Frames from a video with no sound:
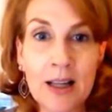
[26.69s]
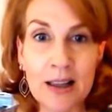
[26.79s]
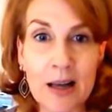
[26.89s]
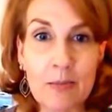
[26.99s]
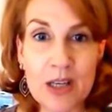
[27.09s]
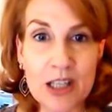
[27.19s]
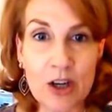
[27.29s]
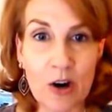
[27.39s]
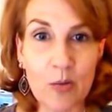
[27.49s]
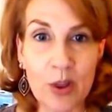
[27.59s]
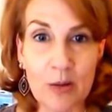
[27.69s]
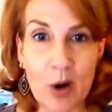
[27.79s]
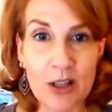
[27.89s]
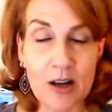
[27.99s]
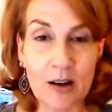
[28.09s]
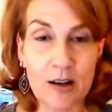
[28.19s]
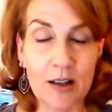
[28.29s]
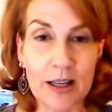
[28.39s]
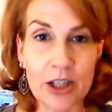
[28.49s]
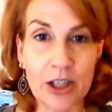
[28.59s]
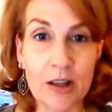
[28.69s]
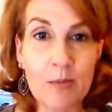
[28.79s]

Let me start with the Montauk collection.